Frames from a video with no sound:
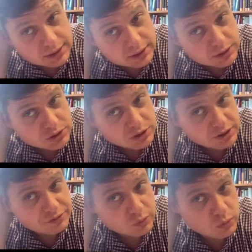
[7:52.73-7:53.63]

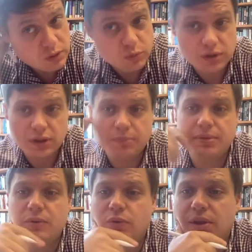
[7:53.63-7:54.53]
usually if you work
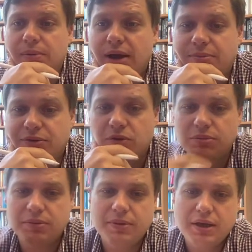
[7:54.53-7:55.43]
with applied
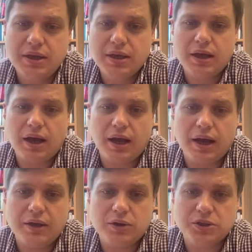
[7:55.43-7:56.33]
problem,
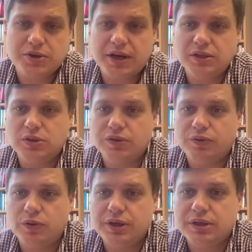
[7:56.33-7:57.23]
you're trying to
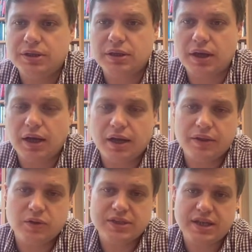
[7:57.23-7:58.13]
avoid
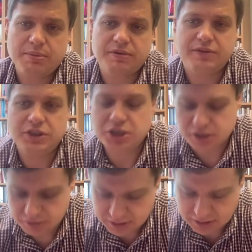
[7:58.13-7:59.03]
those type of
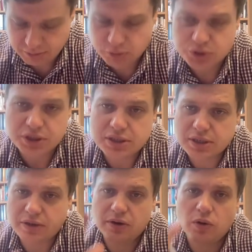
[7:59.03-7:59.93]
degenerate distributions,
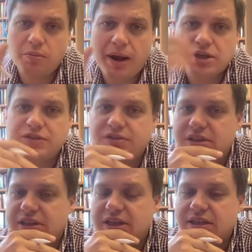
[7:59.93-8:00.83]
and there are a whole bunch of
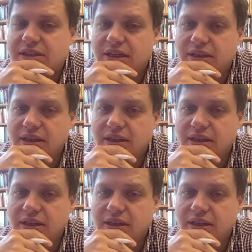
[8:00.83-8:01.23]
techniques that